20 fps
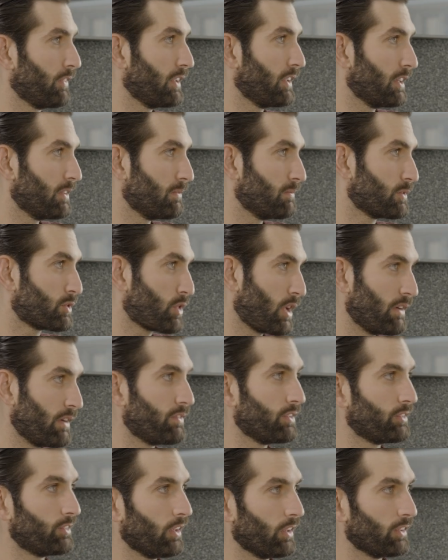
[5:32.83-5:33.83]
the Trade
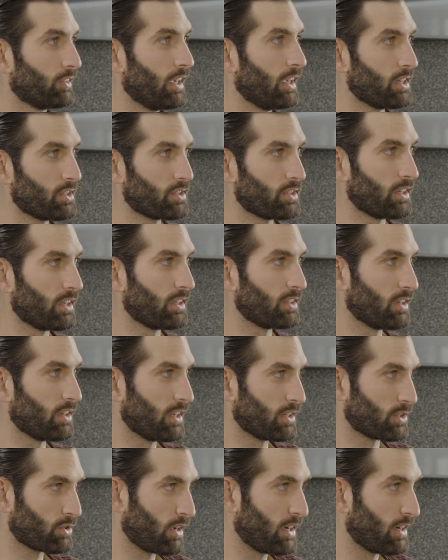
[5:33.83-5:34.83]
Facilitation
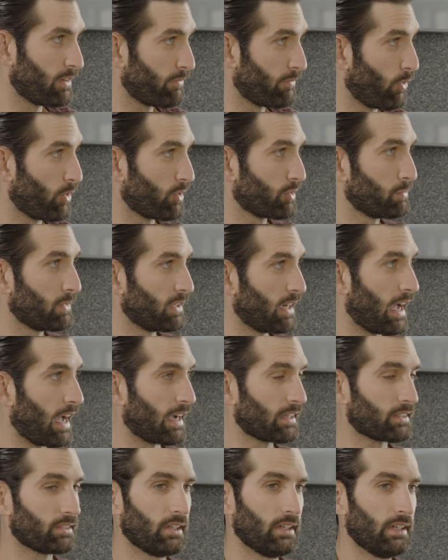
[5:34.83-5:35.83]
and Trade Enforcement
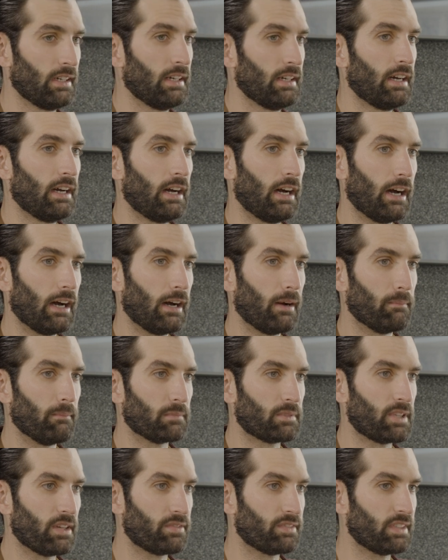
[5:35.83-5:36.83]
Act,
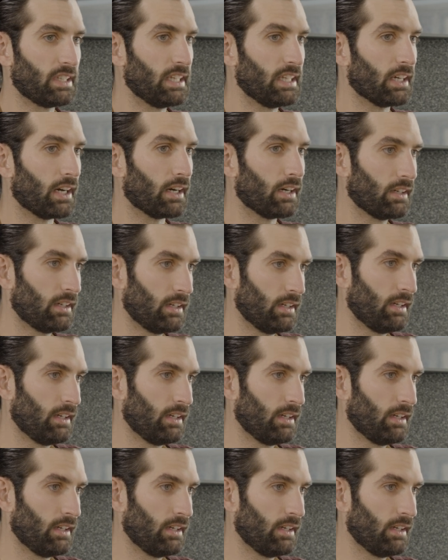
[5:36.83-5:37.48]
TIFTIA,